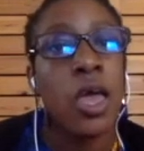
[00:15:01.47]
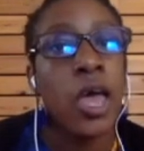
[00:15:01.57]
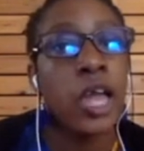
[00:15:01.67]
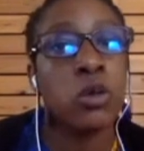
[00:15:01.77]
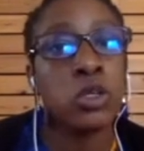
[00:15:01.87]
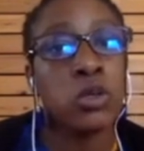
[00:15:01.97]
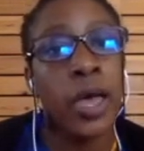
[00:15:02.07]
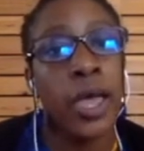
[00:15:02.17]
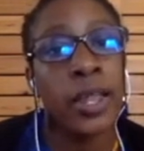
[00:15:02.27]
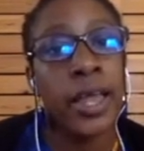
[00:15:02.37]
and also
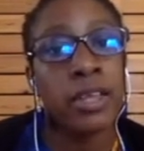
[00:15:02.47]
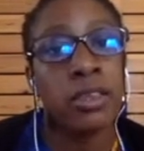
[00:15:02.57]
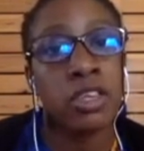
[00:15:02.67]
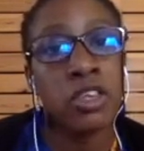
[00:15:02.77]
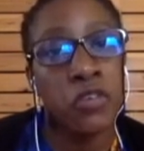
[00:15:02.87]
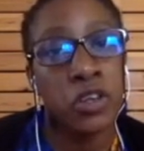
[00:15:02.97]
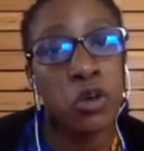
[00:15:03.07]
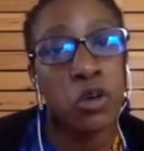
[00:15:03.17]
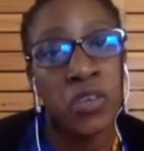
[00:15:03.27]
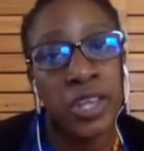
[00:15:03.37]
highlight the different
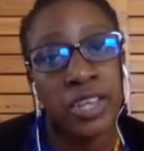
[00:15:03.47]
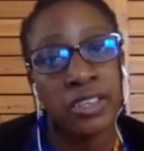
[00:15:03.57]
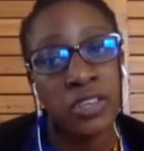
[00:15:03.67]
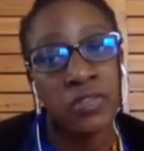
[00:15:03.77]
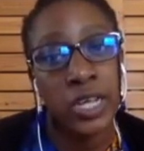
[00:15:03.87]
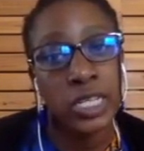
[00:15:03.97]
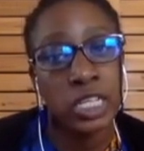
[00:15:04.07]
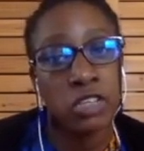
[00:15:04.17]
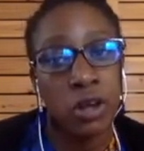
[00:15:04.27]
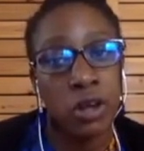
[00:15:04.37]
COVID-19
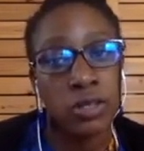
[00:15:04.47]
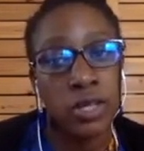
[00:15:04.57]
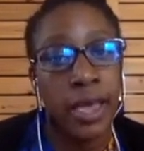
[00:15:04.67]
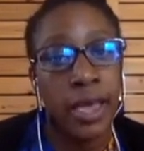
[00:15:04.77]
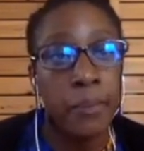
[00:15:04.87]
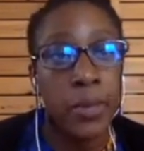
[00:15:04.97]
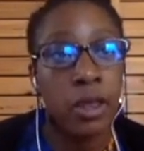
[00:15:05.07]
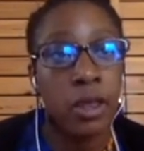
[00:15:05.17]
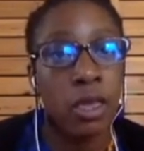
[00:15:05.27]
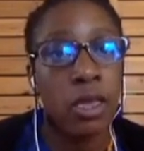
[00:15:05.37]
vaccine trials that are
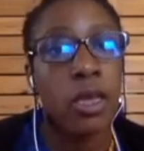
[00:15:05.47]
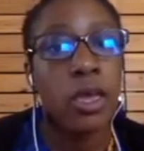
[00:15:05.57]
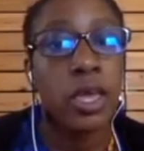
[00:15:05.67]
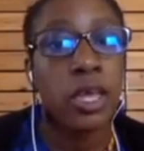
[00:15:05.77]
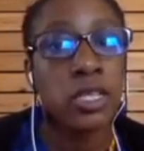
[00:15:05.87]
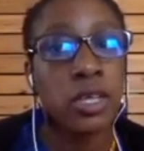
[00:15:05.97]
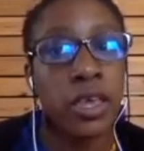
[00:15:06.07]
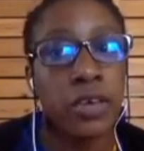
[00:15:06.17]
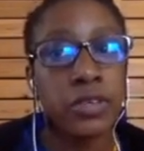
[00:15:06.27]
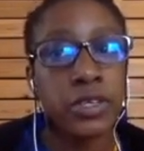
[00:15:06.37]
happening in South
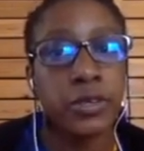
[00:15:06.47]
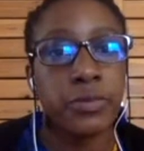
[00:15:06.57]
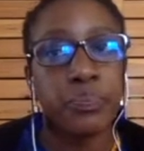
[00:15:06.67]
Africa.